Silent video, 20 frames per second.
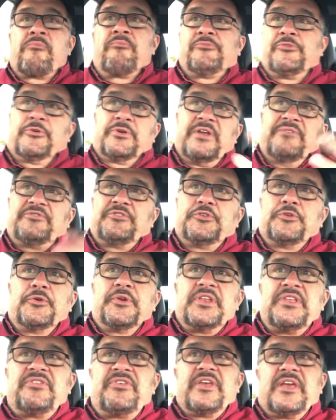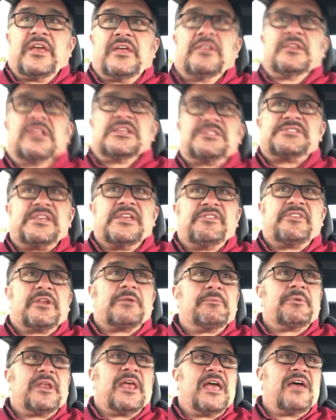don't have to do anything. And let's say that I'm
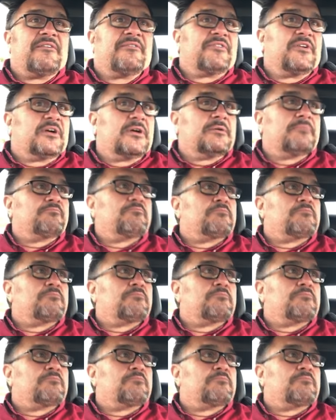going to have a